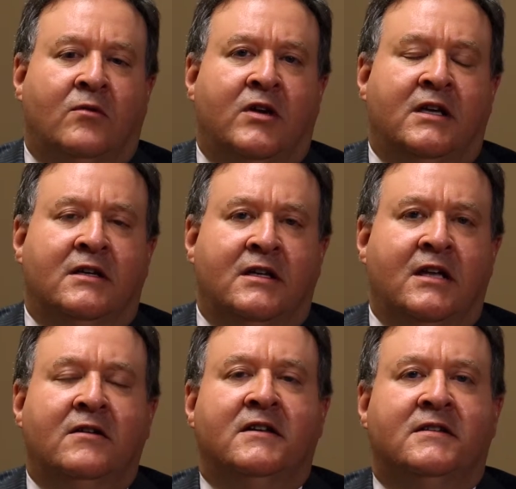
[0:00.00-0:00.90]
we
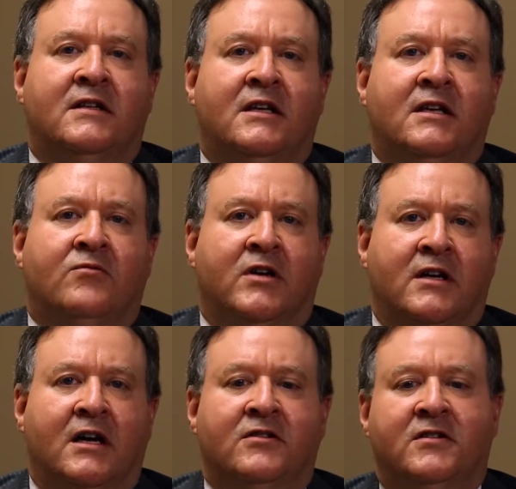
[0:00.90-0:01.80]
continue to see
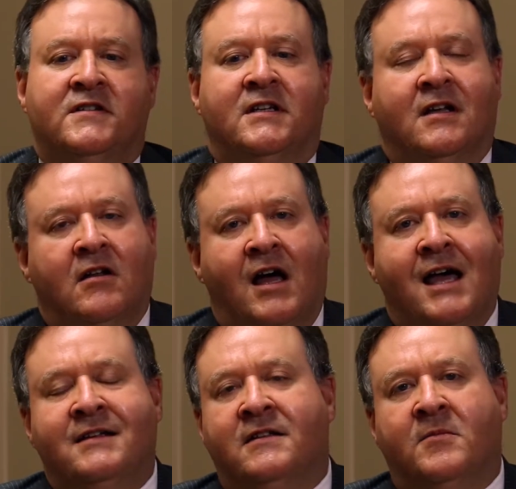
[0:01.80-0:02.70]
reductions and
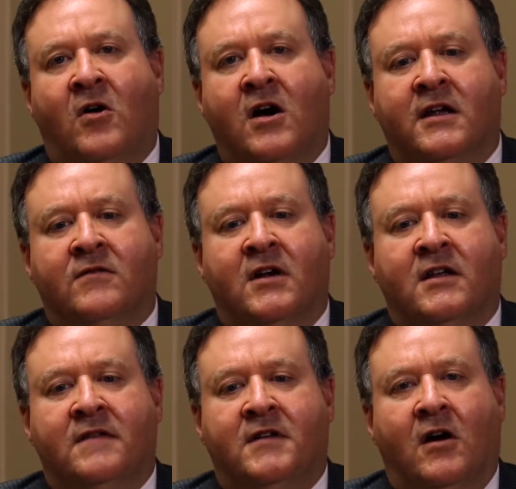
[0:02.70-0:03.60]
declines in the market
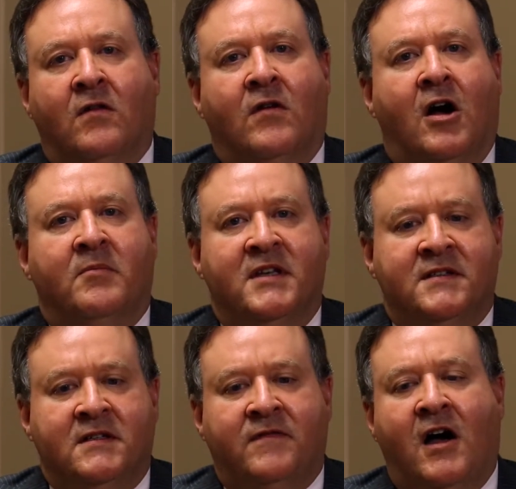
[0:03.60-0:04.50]
relative to overall
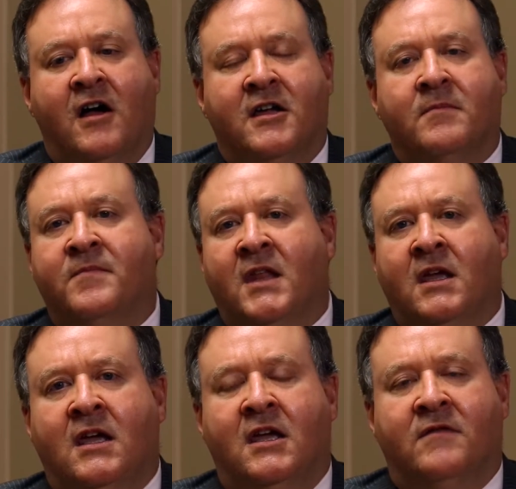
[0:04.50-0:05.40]
business volume.
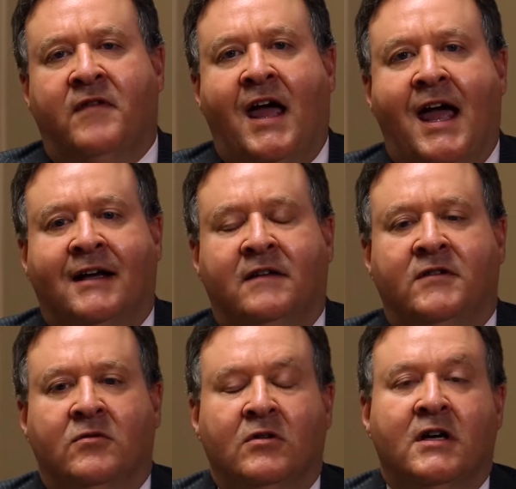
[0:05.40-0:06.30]
In fact, if
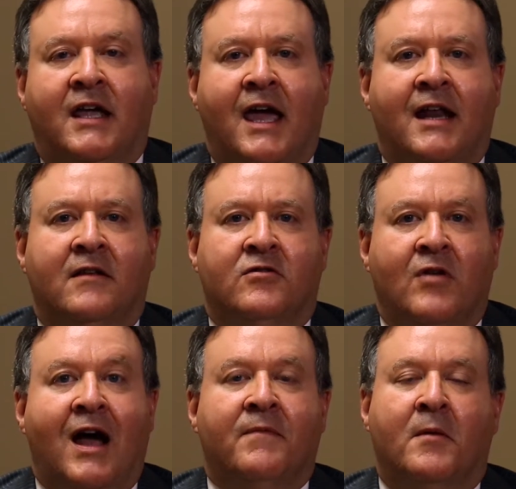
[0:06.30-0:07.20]
you look at it
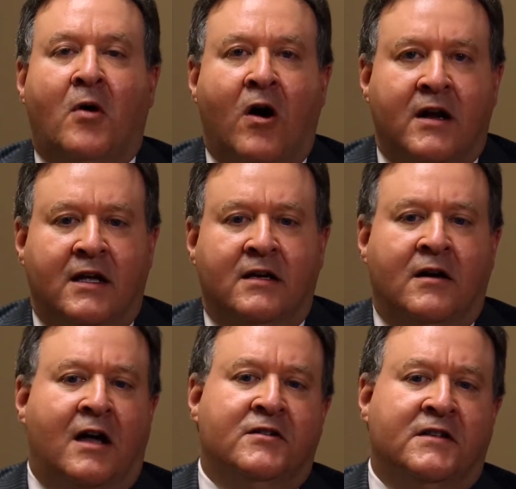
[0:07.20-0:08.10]
throughout the market,
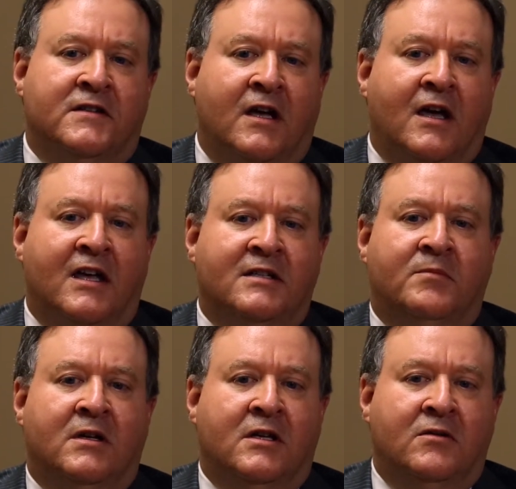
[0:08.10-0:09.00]
not just us,
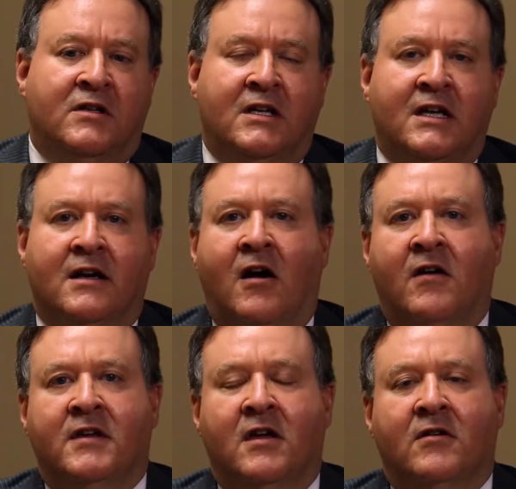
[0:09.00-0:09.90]
but UT and
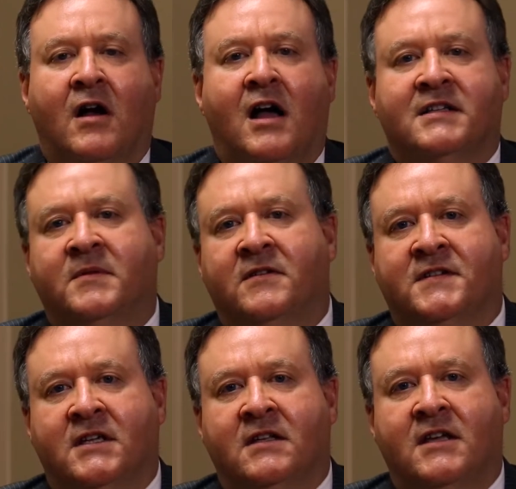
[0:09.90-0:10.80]
all the other
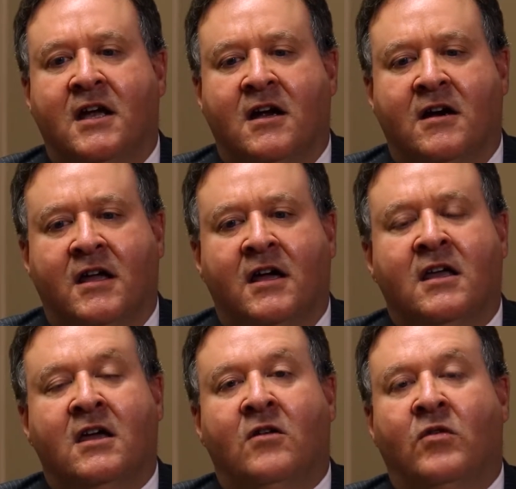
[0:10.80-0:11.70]
hospitals in the area,
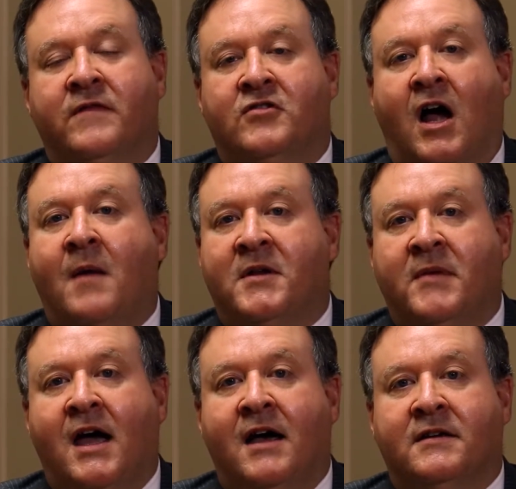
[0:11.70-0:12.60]
we've dropped
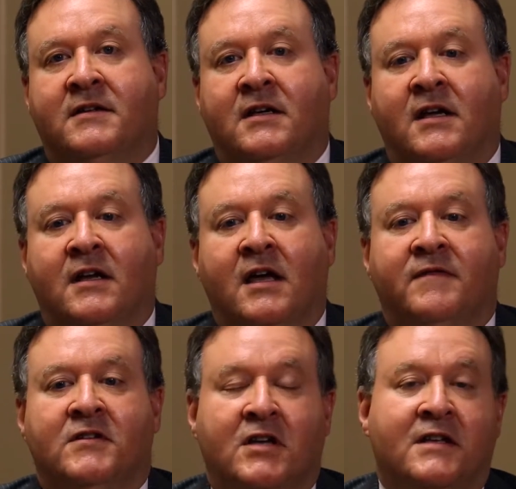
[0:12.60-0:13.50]
about enough
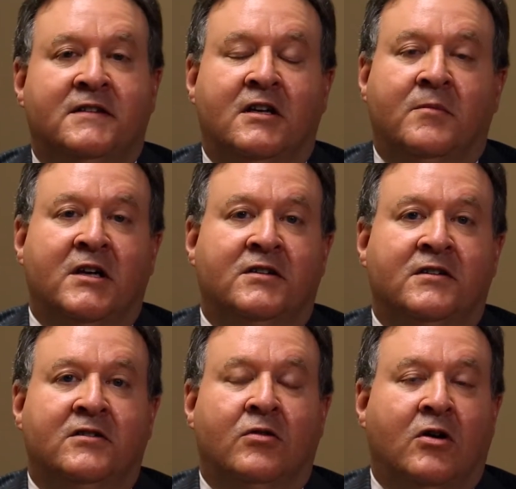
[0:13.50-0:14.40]
adjusted
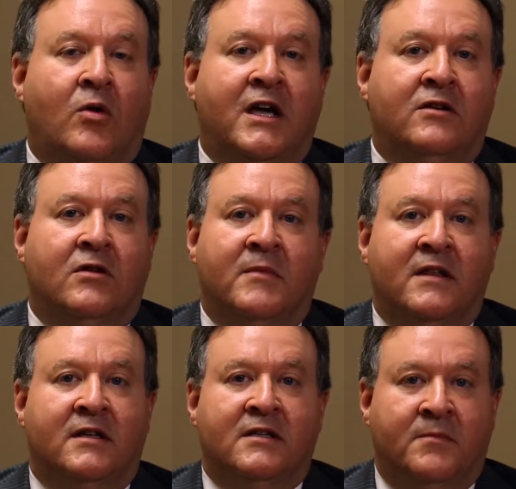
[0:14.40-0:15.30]
admissions to equate to a
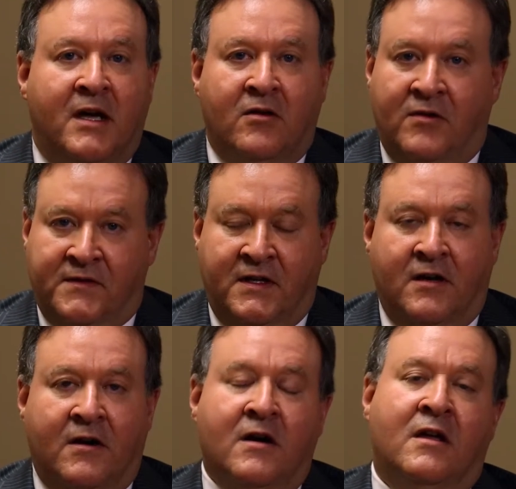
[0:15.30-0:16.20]
Methodist Medical
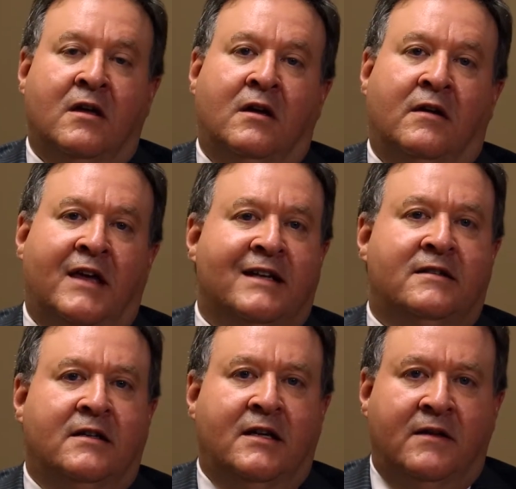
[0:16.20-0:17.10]
Center. Now, that's
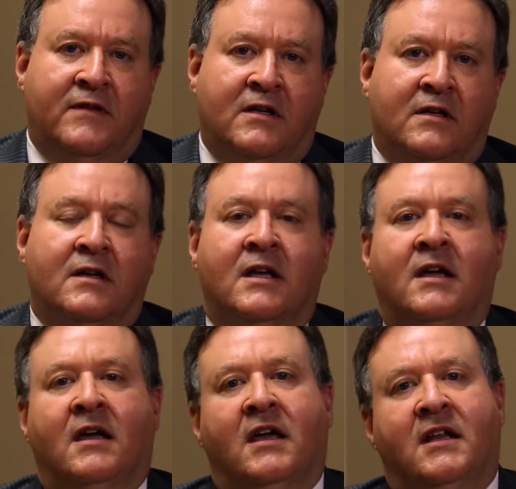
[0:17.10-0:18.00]
significant,
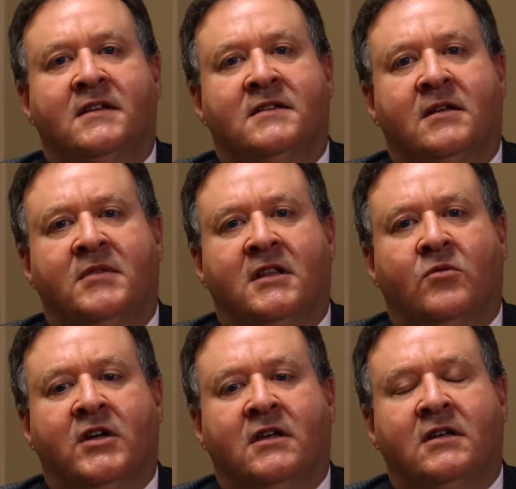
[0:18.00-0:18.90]
and it's something that
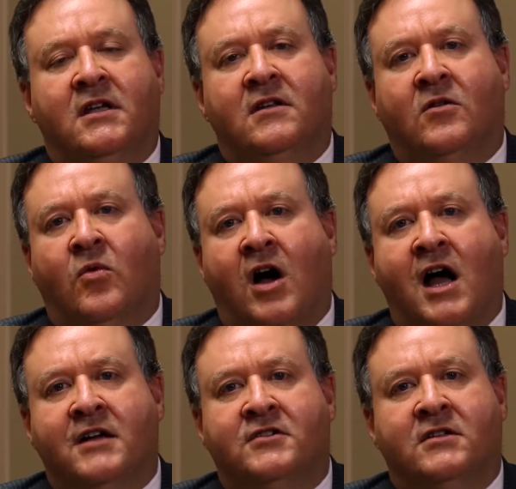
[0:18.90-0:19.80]
we continue to
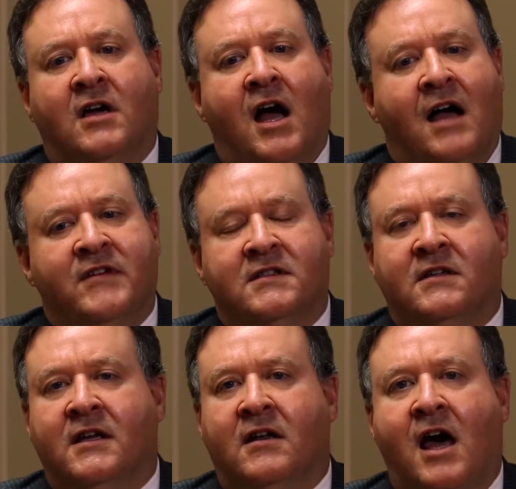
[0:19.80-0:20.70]
watch.
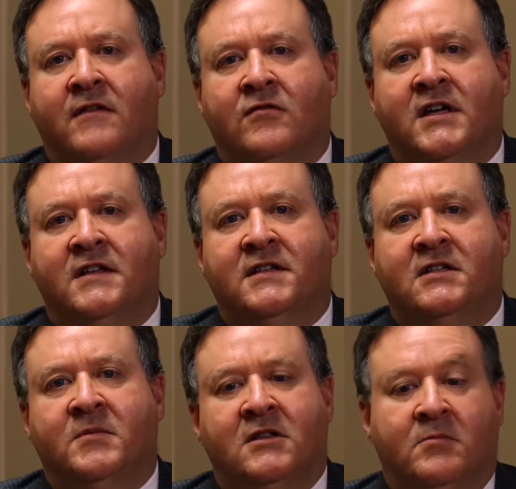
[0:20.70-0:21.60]
Obviously, a lot of
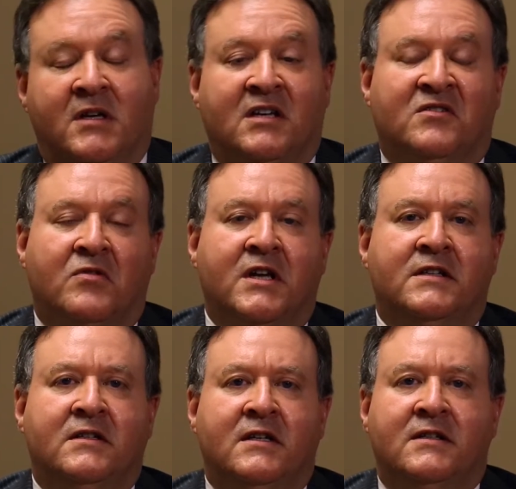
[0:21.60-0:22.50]
reasons, but the biggest
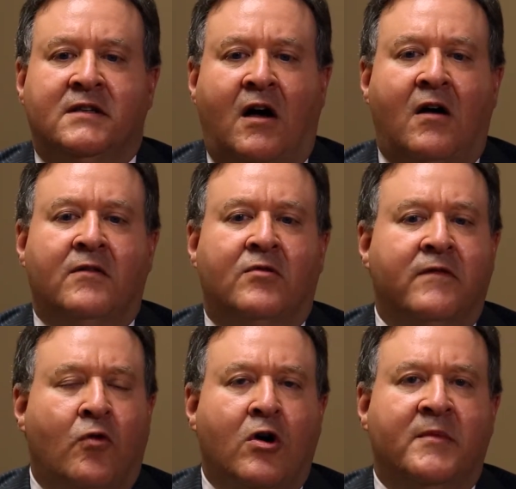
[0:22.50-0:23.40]
reason is all the
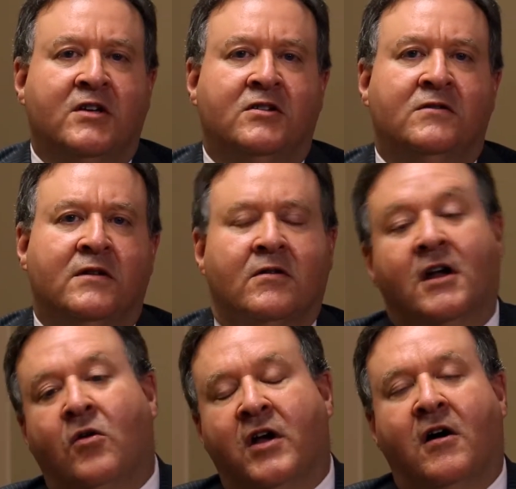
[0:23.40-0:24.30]
reform issues that are
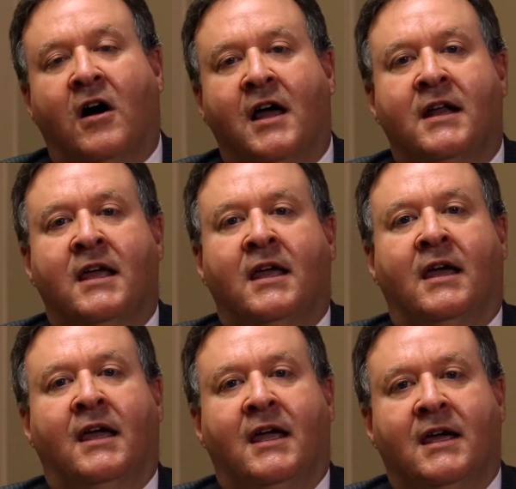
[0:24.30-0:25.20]
going on
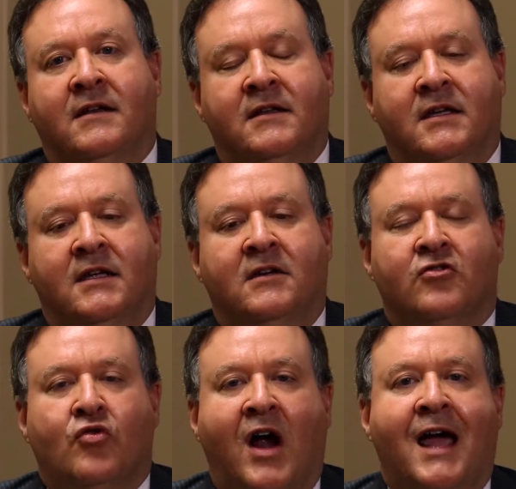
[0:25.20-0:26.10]
and the
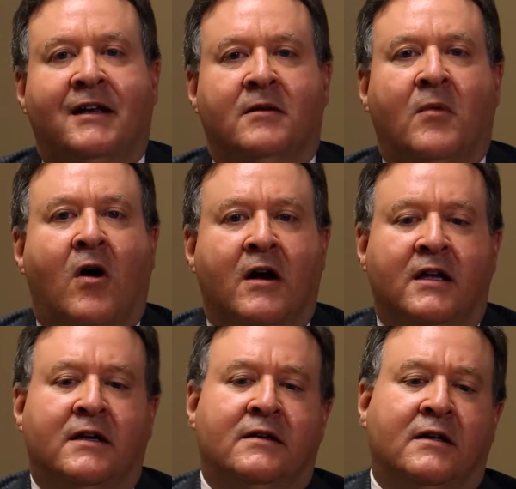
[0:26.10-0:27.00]
contracted
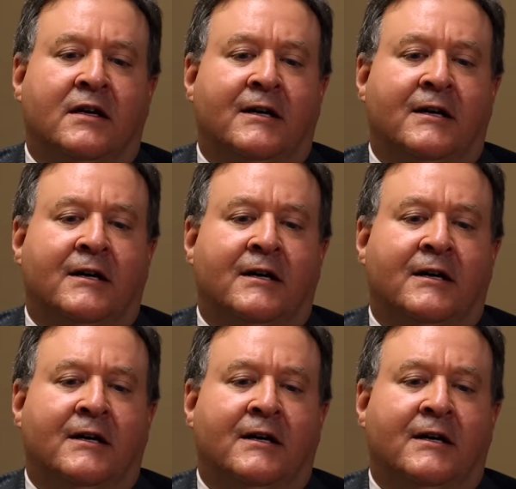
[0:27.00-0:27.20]
market